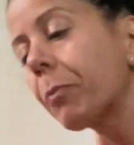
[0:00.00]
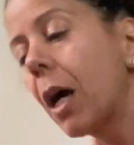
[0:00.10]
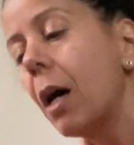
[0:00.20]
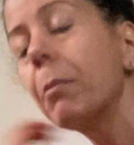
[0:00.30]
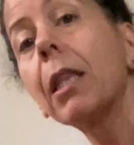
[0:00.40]

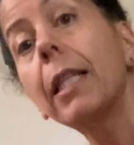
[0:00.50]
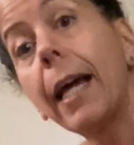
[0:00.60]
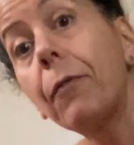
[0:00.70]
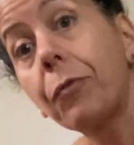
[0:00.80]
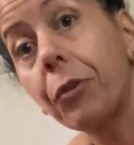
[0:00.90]

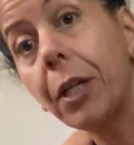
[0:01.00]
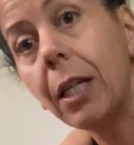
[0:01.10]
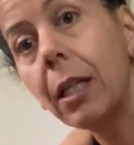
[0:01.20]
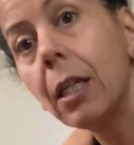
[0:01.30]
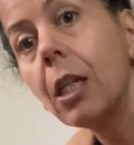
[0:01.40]
Lead
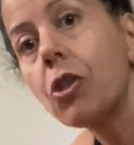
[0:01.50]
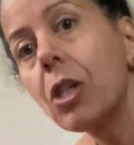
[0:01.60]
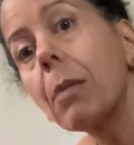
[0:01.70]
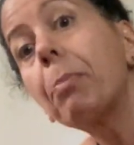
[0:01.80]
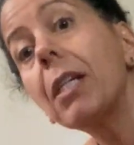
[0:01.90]
free.
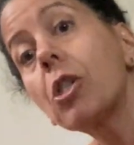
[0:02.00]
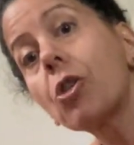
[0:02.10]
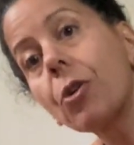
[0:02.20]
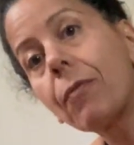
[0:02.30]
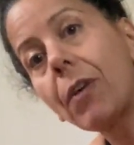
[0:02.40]
She's a B
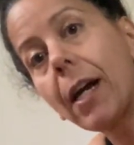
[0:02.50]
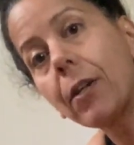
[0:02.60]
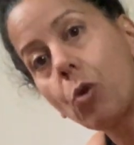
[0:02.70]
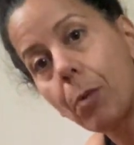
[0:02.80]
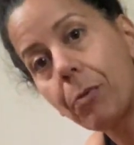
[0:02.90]

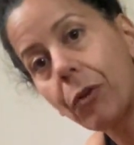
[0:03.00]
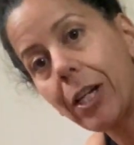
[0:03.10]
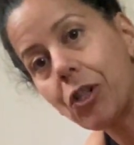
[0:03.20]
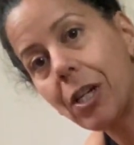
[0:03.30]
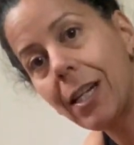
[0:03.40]
certified
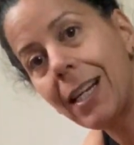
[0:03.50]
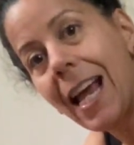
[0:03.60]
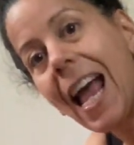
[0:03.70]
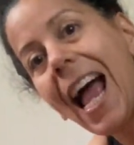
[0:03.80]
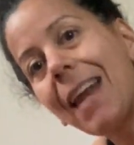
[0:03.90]
corporation.
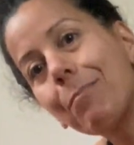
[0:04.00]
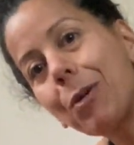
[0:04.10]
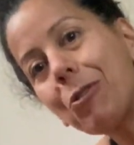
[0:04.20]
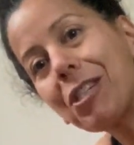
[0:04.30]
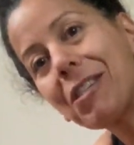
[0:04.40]
And
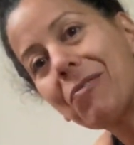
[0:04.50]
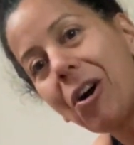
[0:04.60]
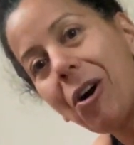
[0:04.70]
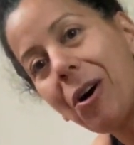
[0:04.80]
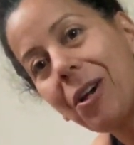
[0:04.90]
most of
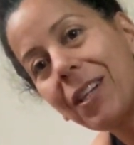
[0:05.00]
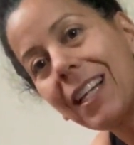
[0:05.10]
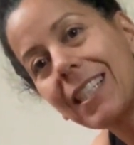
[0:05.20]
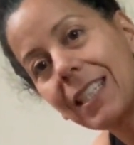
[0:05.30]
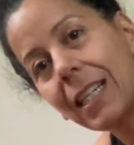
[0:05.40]

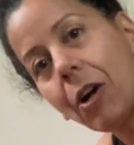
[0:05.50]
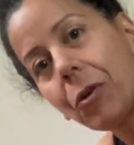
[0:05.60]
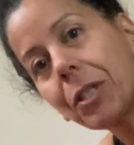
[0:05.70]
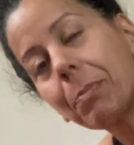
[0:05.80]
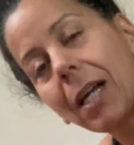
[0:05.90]
all, see how I
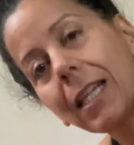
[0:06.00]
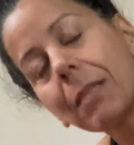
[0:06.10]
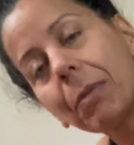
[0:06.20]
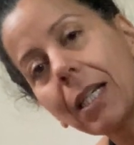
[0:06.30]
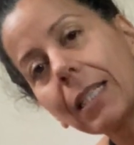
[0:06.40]
was
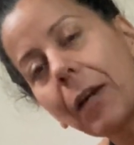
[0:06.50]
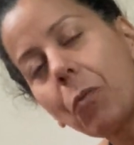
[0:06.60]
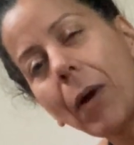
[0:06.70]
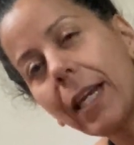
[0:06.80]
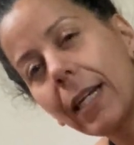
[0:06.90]
blessed because I
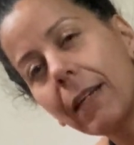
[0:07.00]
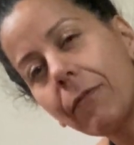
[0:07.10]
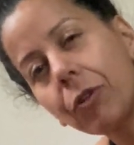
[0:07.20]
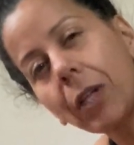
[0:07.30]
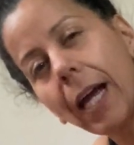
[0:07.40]
waited
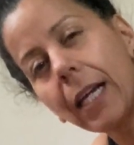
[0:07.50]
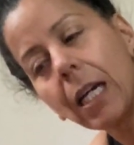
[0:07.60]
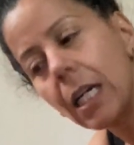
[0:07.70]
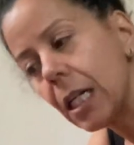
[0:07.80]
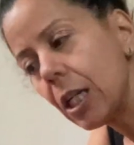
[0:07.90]
for like
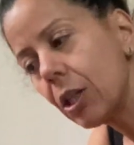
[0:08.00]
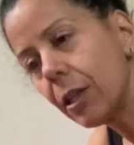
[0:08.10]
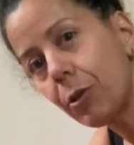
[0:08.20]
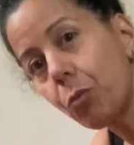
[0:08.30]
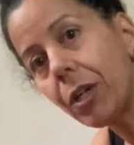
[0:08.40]

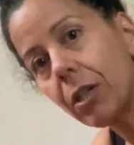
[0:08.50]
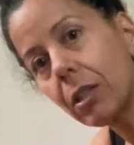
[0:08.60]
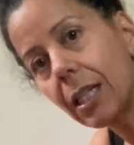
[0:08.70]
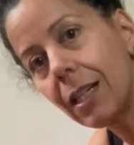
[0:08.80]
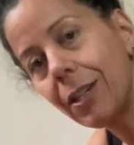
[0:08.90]
the real
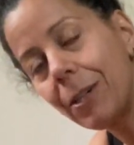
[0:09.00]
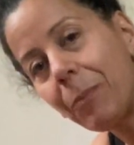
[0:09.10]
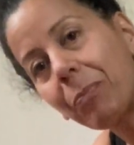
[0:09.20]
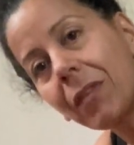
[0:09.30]
deal?